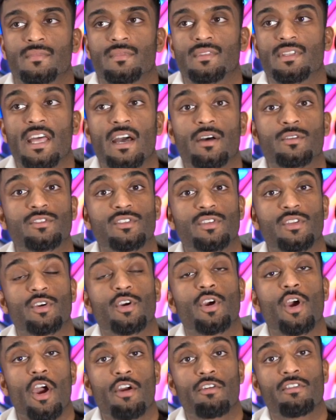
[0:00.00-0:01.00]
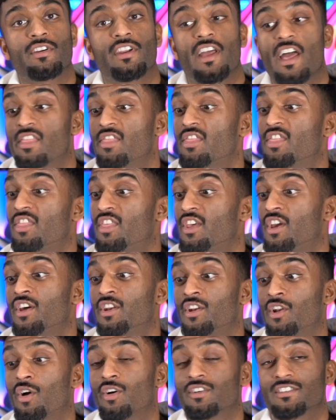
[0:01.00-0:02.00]
Now to the current and
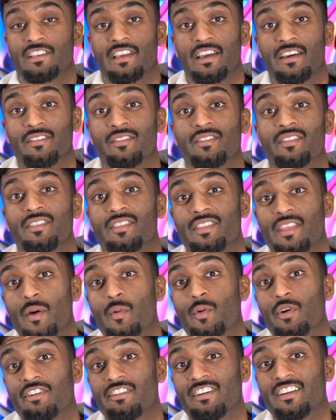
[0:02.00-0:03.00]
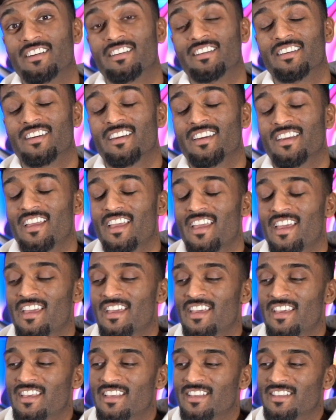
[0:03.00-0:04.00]
third lockdown that we're in.
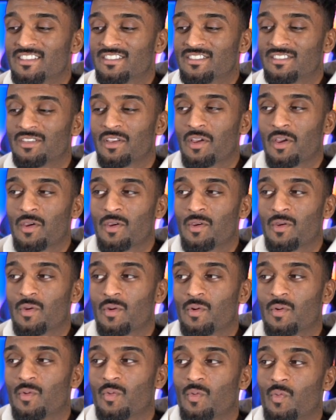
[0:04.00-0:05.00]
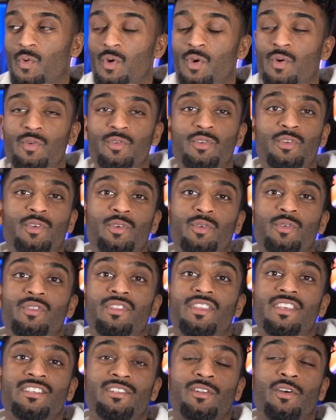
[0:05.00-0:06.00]
So we all knew
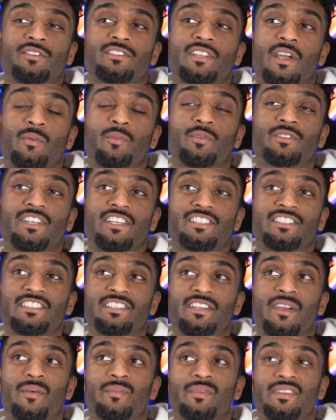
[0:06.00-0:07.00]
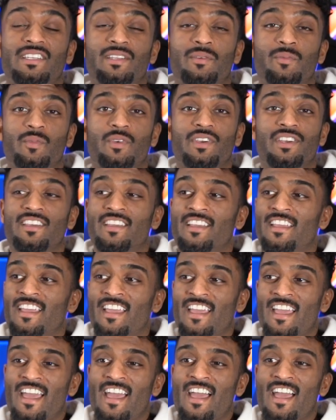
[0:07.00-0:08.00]
this lockdown was actually coming, didn't we?
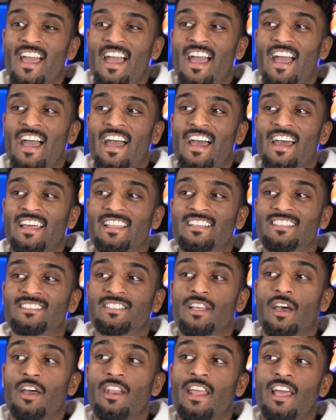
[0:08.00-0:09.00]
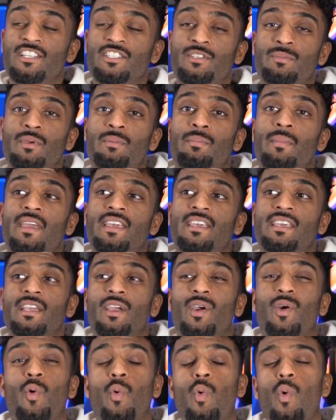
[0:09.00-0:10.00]
And I'd actually been
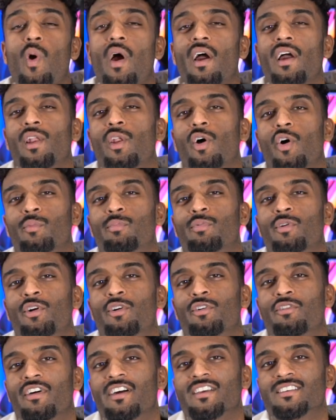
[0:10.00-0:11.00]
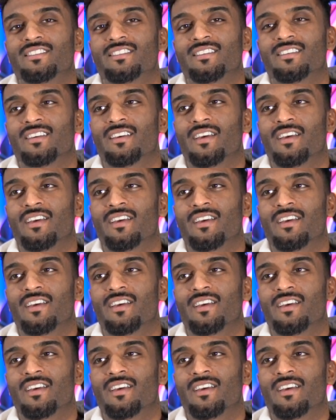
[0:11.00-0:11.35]
making quite a lot of progress